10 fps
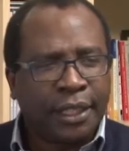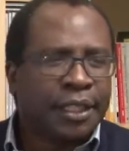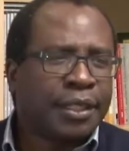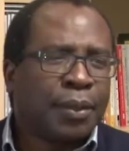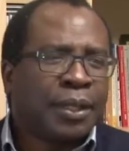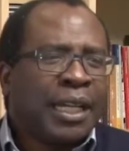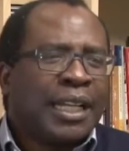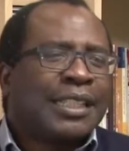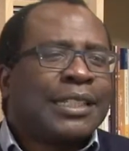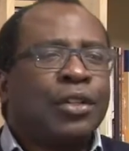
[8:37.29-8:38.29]
He said, but
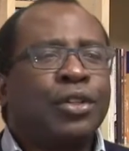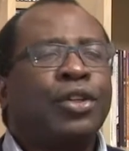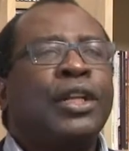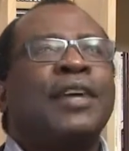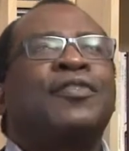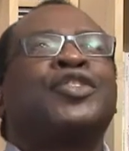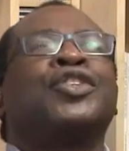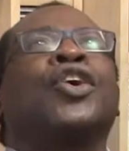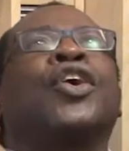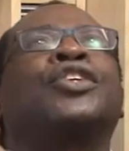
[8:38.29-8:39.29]
is that not left
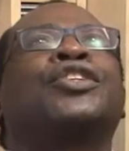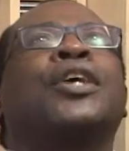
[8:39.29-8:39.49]
to God